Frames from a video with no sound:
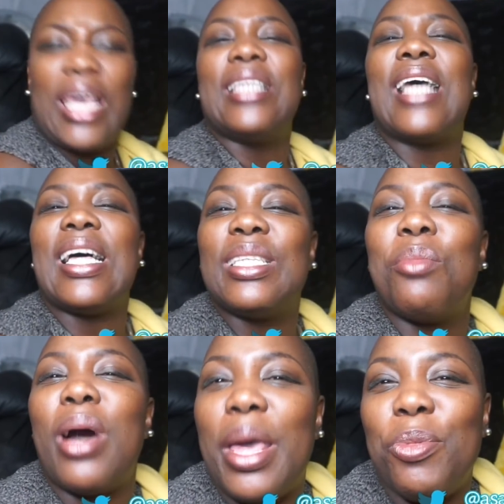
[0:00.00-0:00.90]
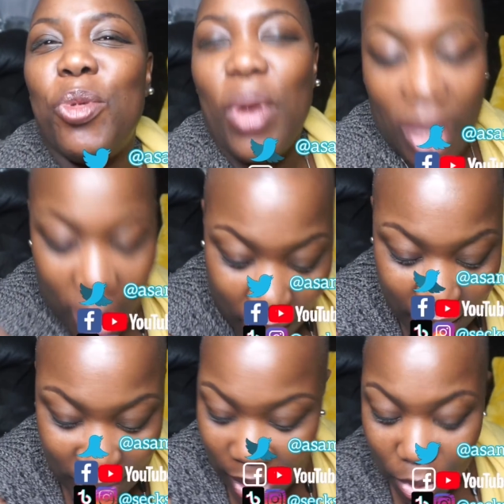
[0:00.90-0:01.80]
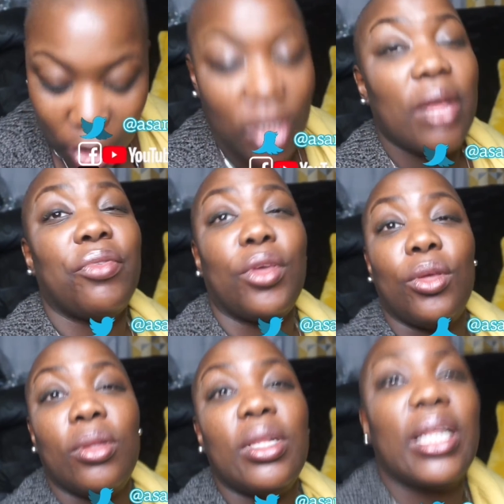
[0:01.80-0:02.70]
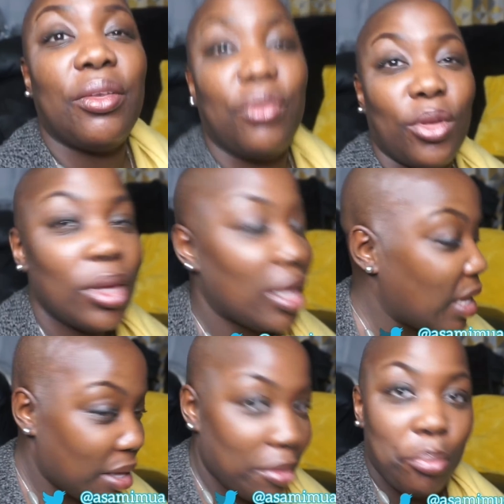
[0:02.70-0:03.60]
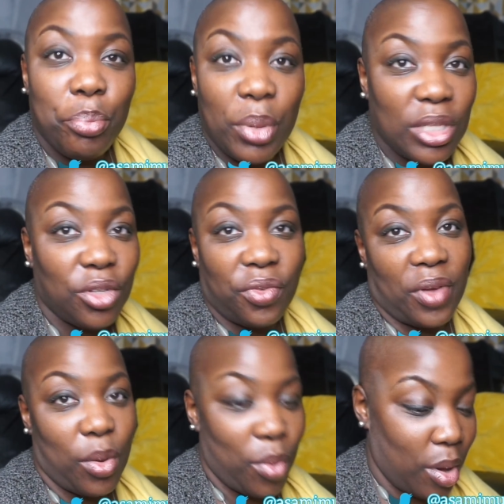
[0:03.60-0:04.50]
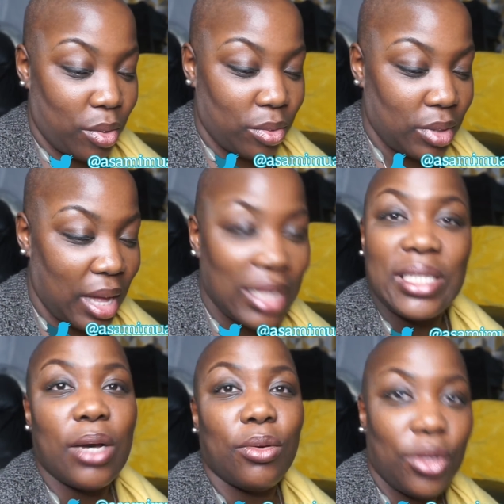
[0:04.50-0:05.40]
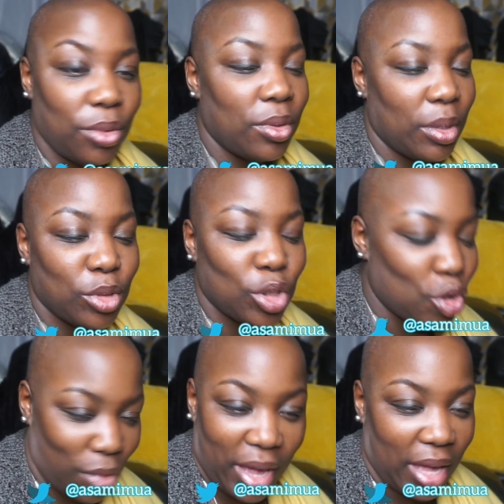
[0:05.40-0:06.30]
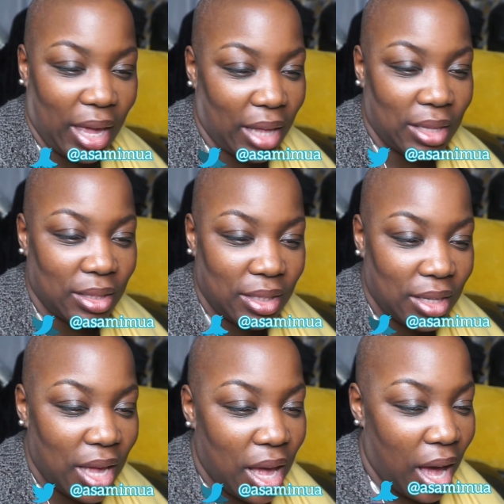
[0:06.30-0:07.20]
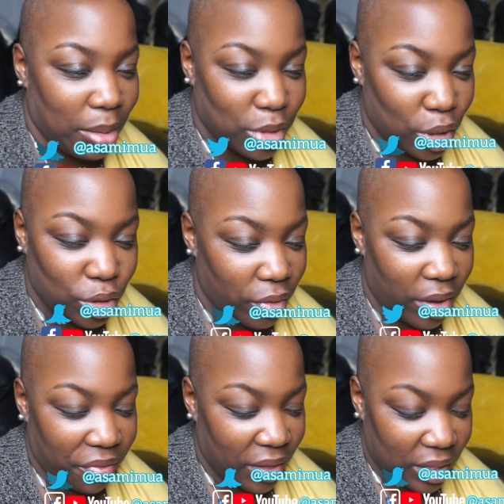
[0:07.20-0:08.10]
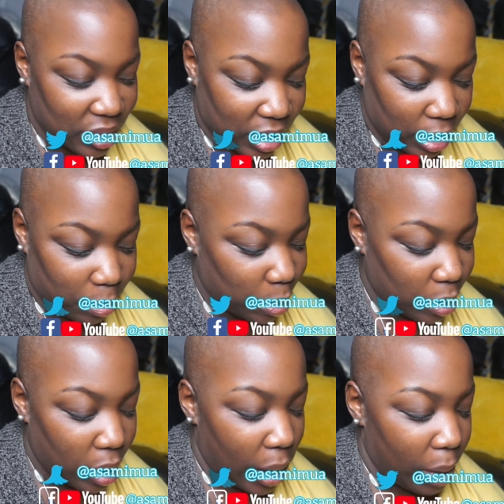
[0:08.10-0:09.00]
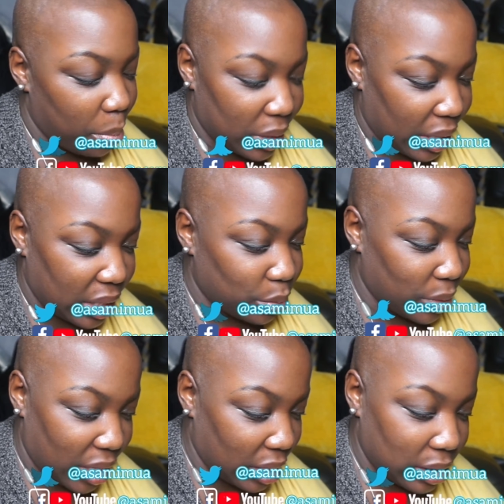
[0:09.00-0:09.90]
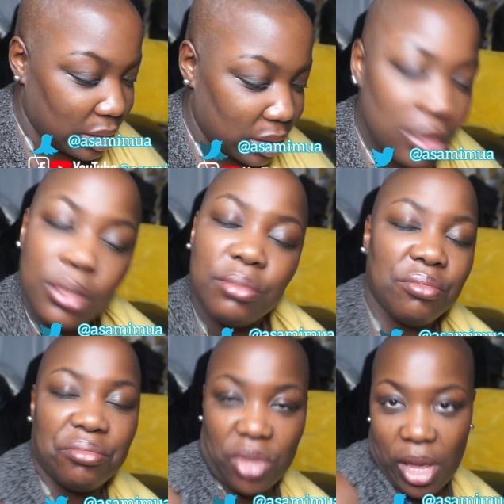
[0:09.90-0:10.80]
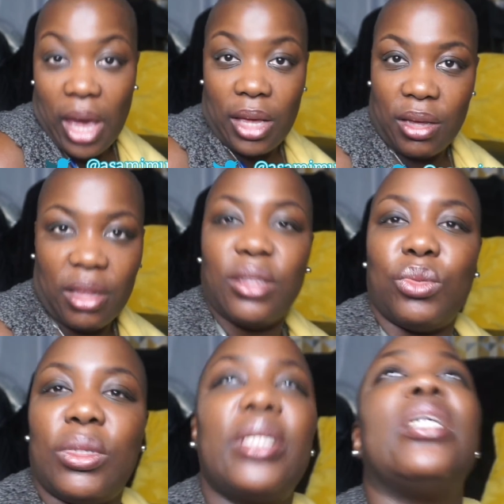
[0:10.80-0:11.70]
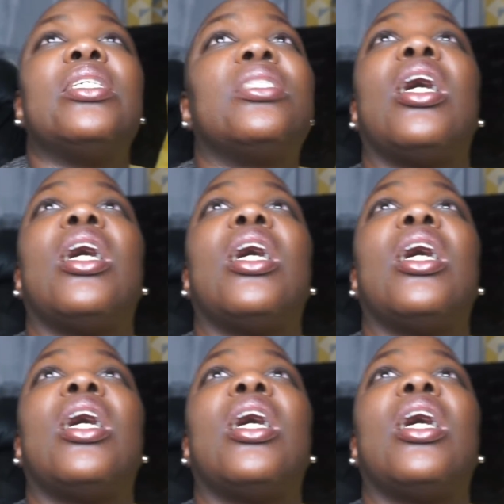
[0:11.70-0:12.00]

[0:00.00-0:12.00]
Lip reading: It's Azamar MUA. Guys, I'm going to love you, leave you, bid you farewell, and tell you it was great again. I'm so sorry I fell asleep, but it is what it is. Okay, it is what it is.